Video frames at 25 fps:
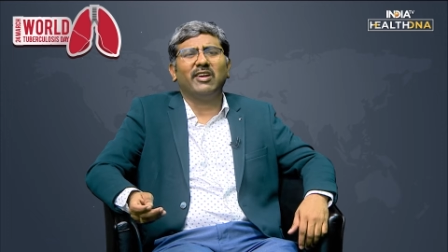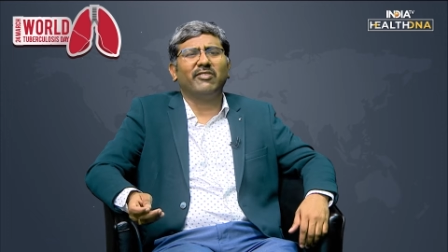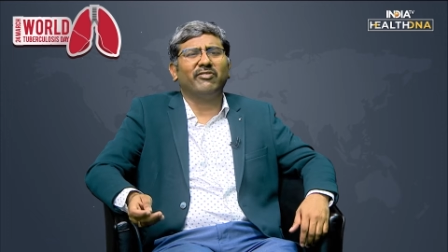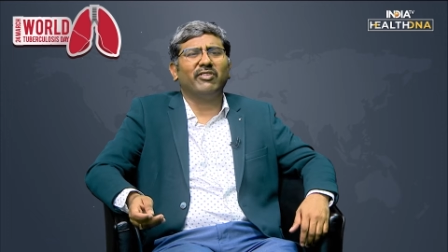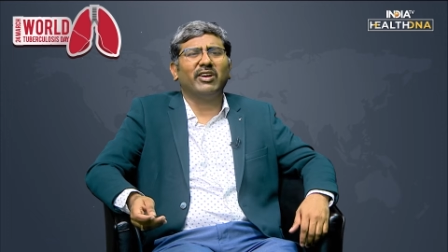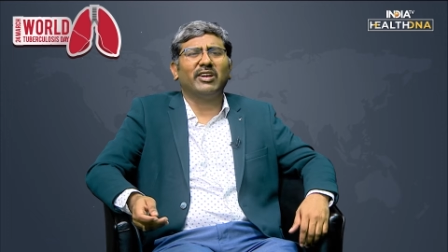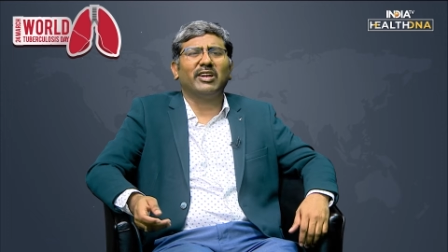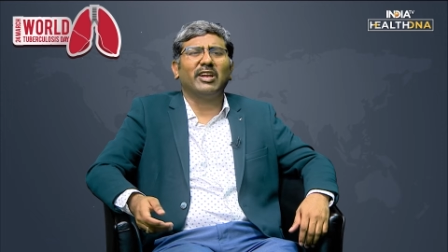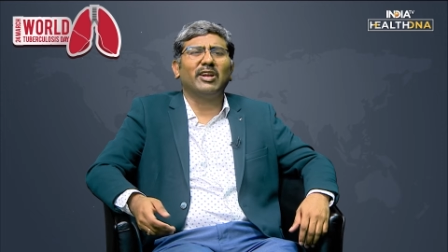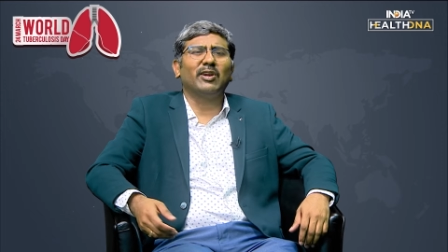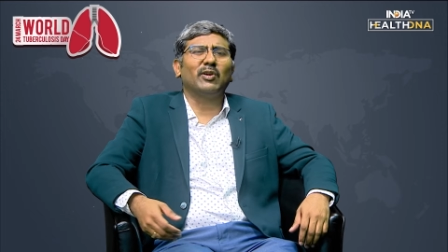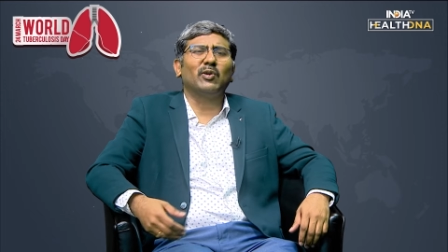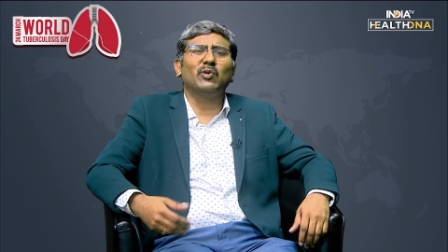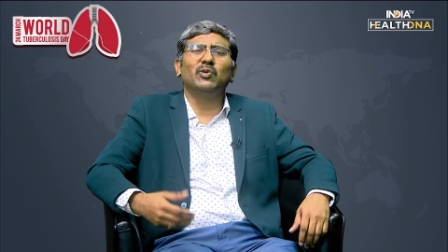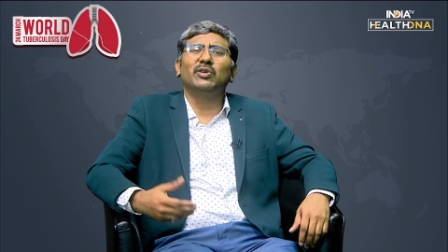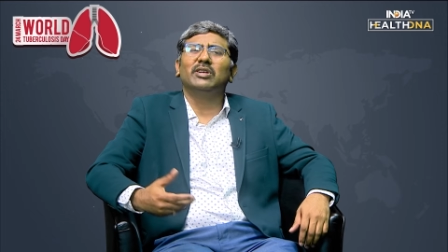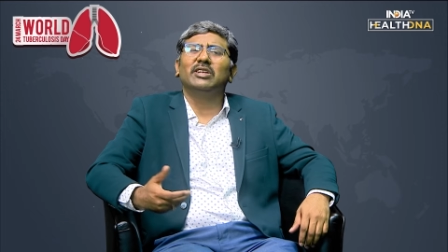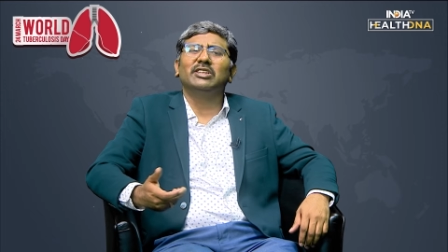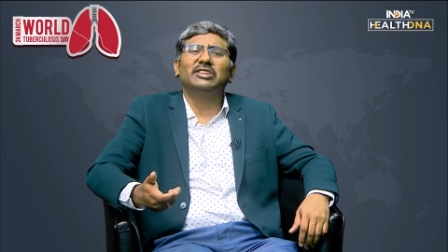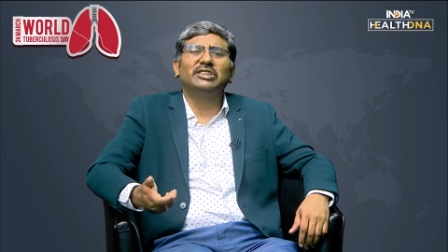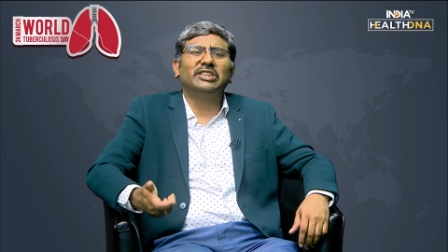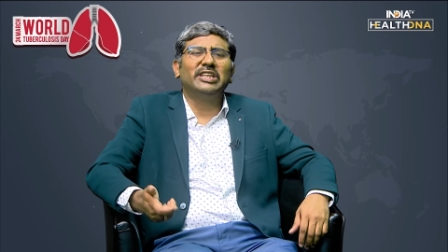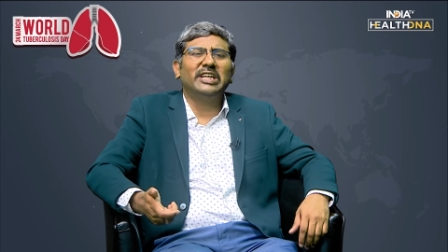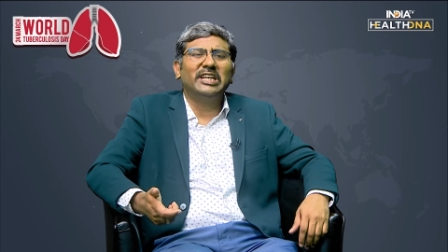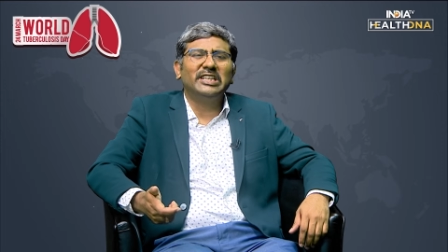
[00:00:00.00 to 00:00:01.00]
effects include
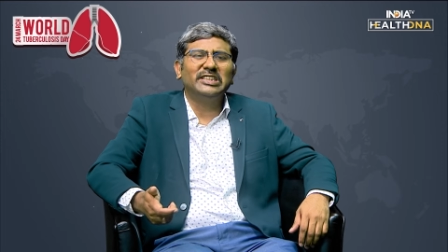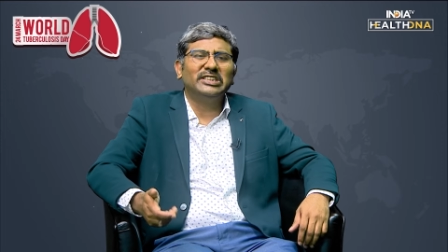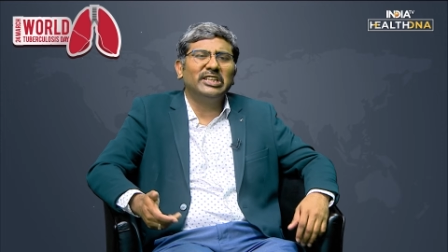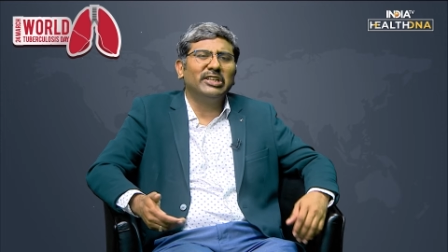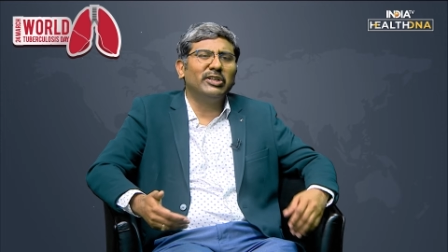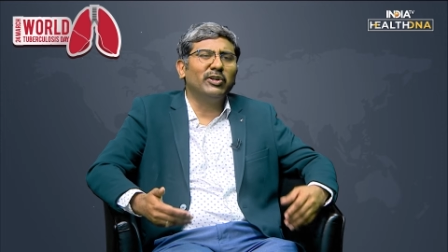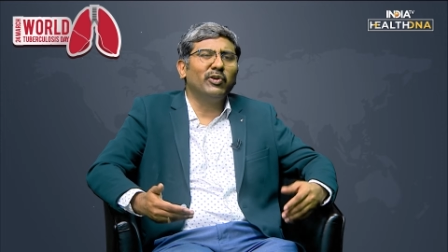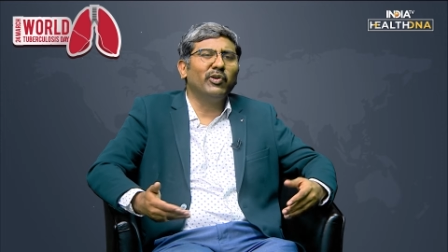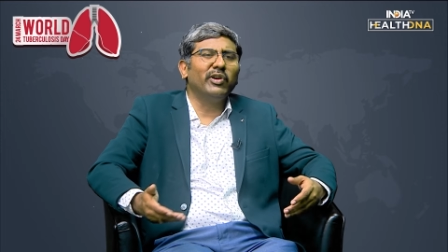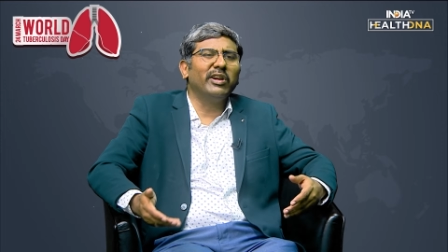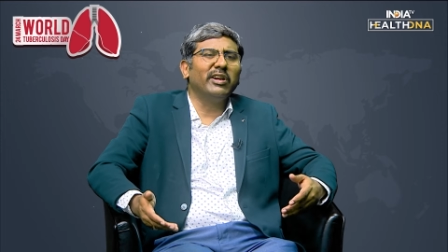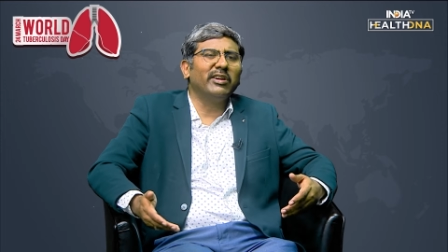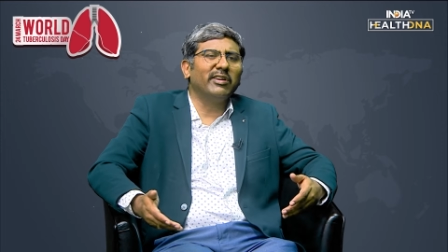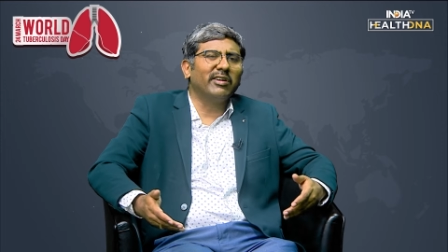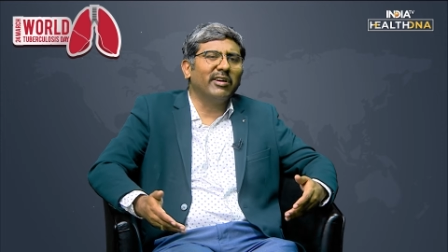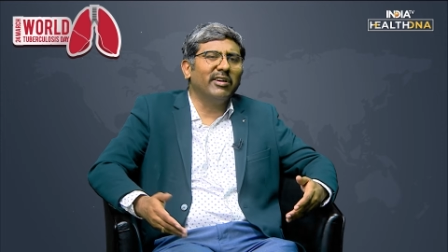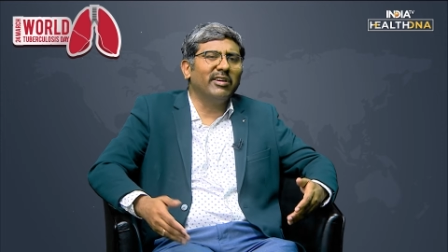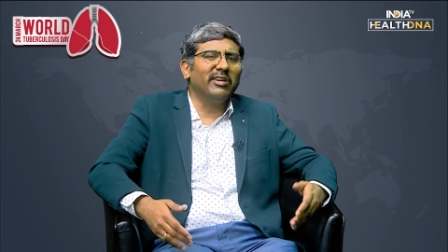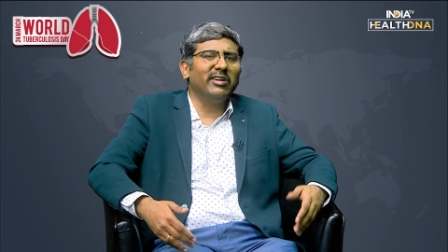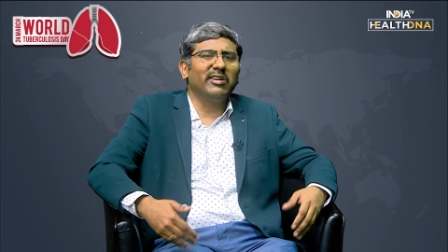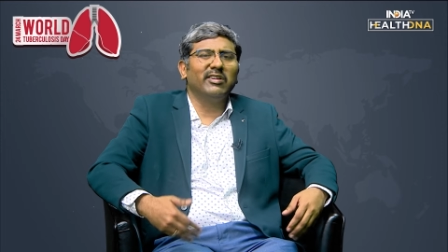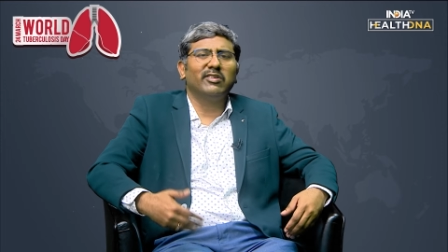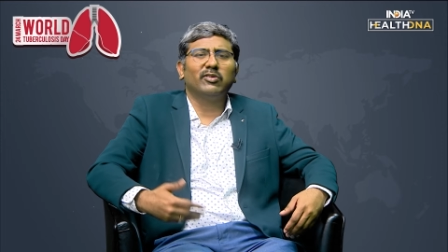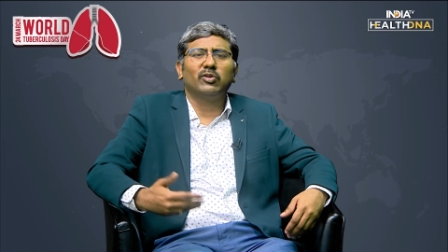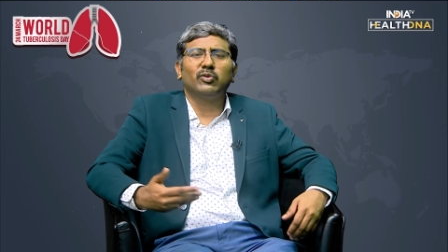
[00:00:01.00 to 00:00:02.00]
the change in urine
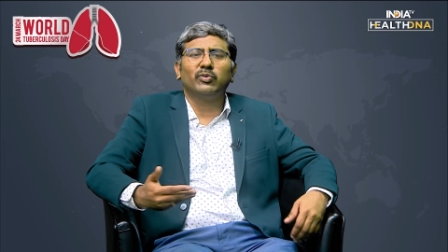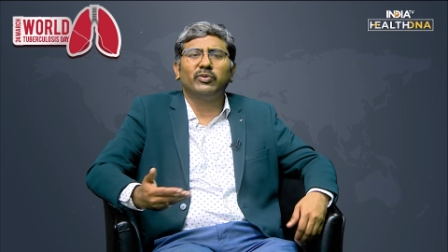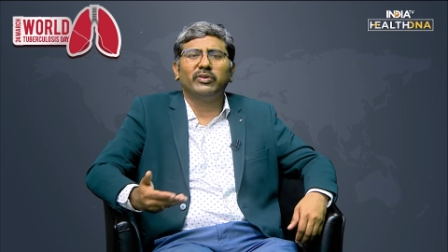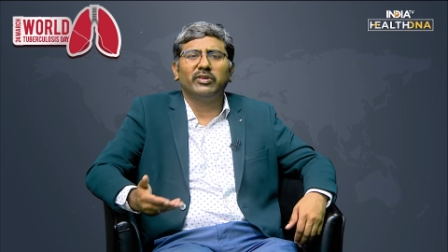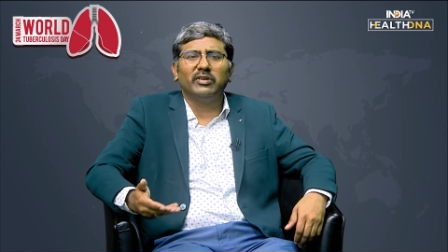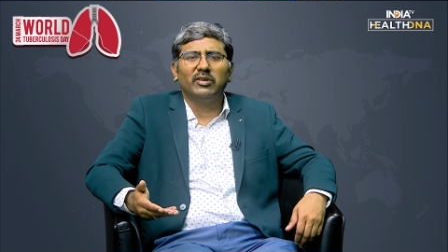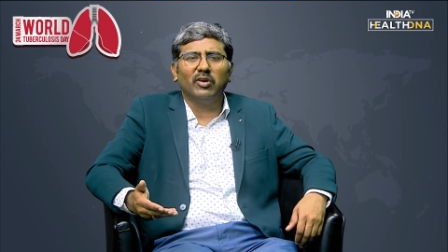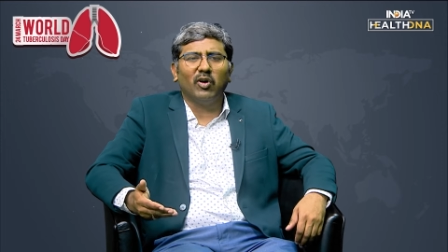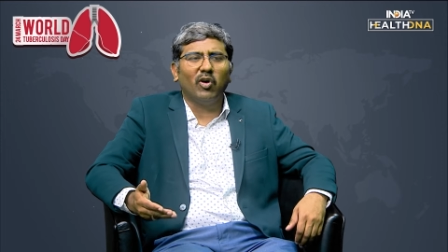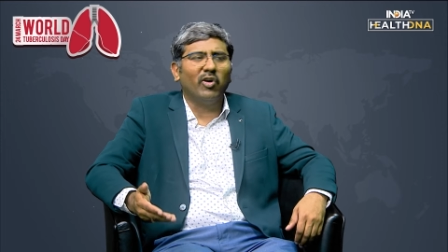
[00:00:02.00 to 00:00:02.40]
color to